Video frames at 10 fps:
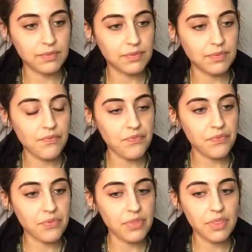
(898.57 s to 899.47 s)

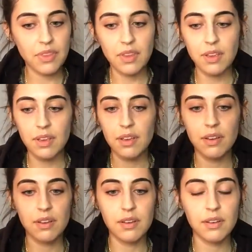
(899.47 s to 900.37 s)

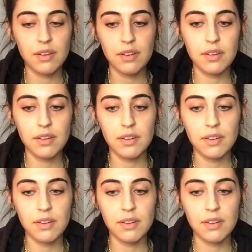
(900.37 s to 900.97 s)
(no one is talking)